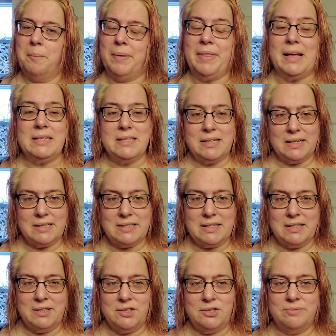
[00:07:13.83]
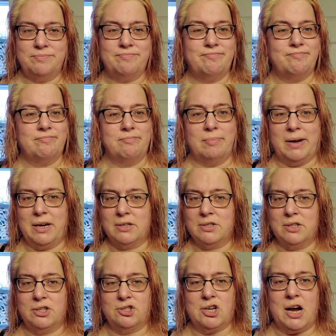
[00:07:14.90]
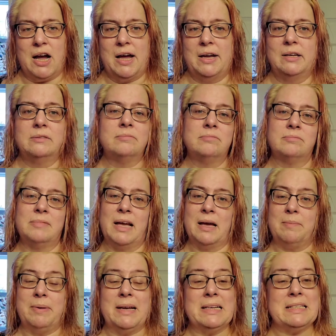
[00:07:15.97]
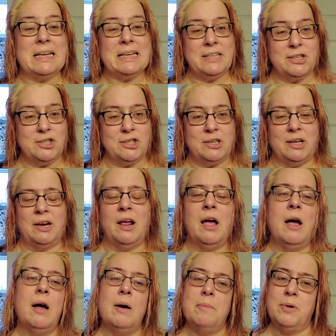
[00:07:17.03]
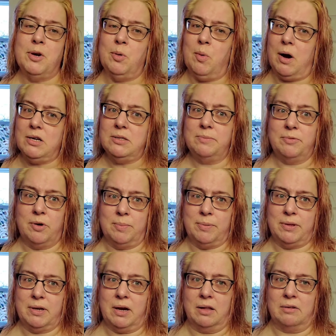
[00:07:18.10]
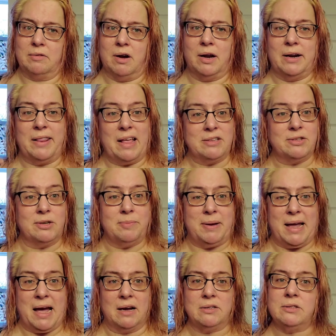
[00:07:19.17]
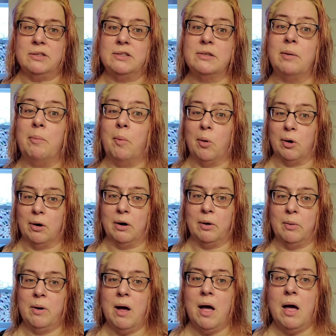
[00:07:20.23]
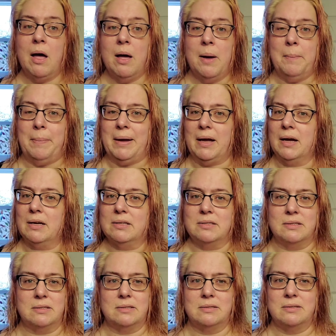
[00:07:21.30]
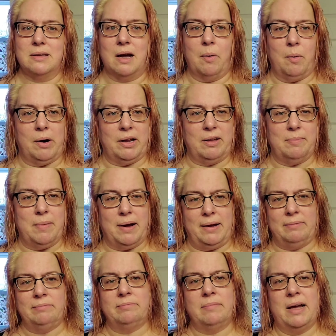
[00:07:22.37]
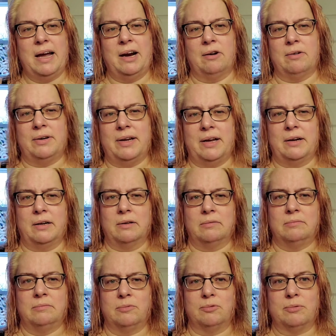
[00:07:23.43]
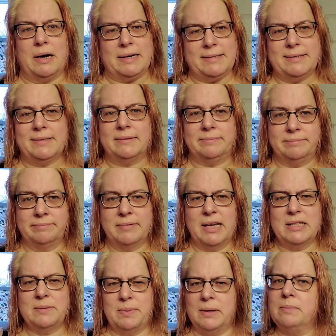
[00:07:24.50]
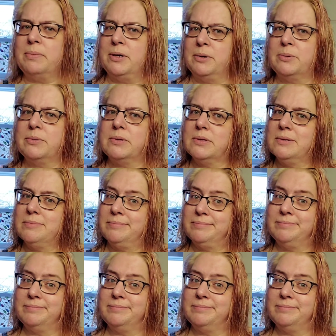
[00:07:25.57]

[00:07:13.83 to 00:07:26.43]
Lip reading: But that's the next stage. My hair's gonna dry, and because I conditioned it, I'm gonna wash it before I put the color on, and that's gonna be actually tomorrow because I wanna give my hair a day to rest. It's been abused.